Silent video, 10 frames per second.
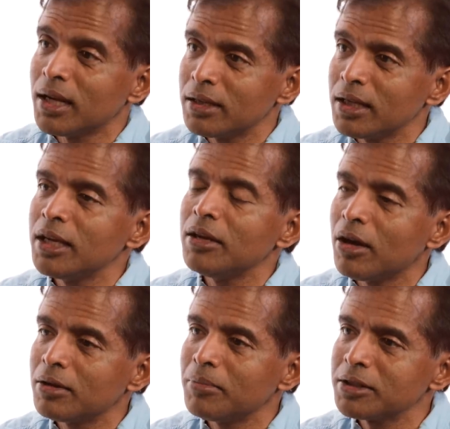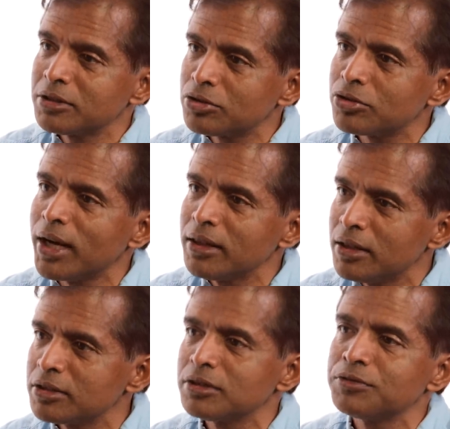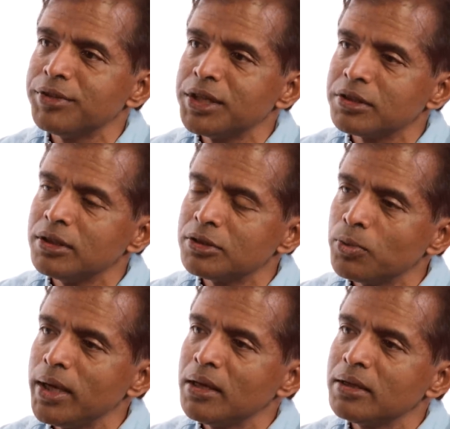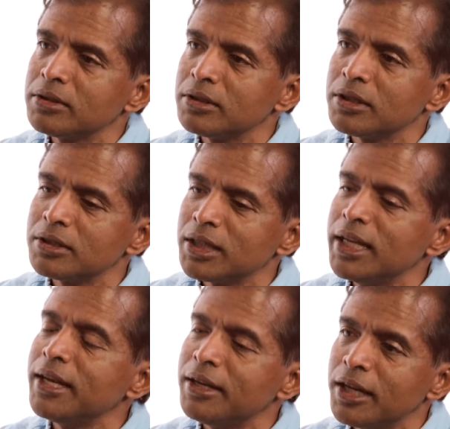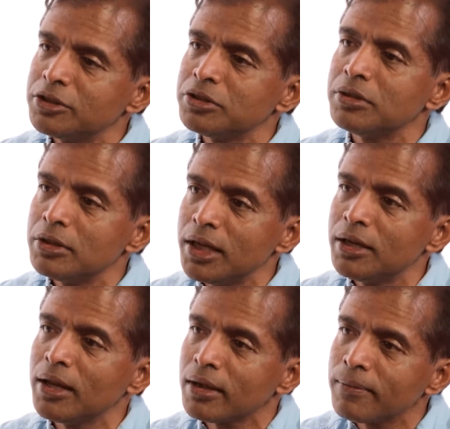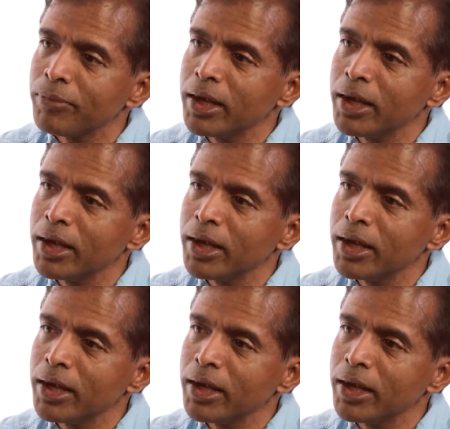And mm -hmm. I think mm-hmm. Elon Musk's strength is his vision, his weakness is his inattention to detail.